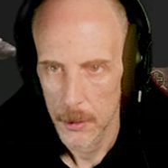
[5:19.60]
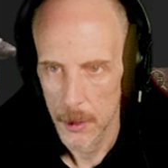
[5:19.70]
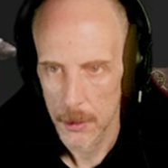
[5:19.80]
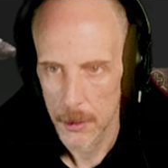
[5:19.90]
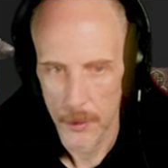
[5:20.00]

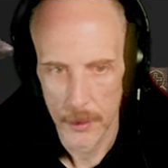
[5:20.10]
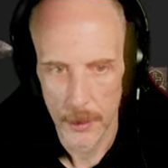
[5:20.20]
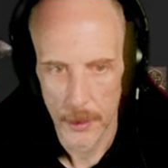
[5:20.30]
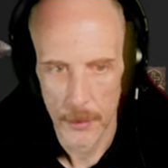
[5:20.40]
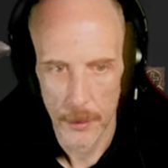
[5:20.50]
Dexterity
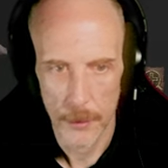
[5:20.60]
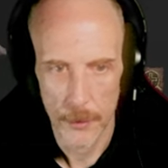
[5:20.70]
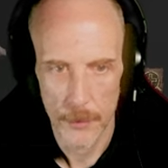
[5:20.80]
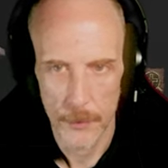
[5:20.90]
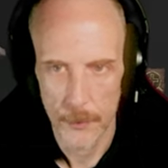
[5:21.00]
down
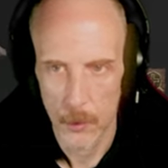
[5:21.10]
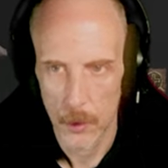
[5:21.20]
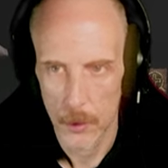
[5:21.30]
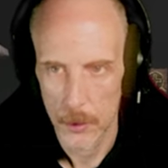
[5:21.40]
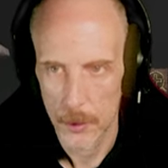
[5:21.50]
low.
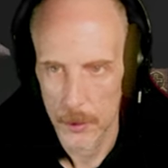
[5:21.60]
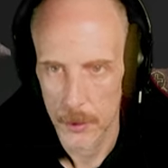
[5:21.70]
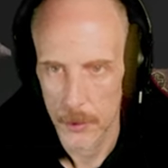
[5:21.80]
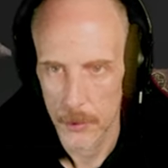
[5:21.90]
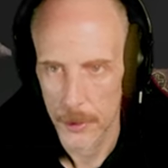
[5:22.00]
Forlorn
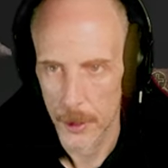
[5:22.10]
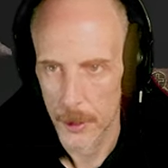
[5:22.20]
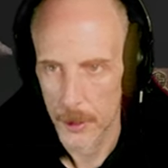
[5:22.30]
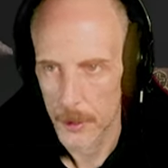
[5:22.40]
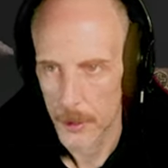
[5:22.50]
Soldier.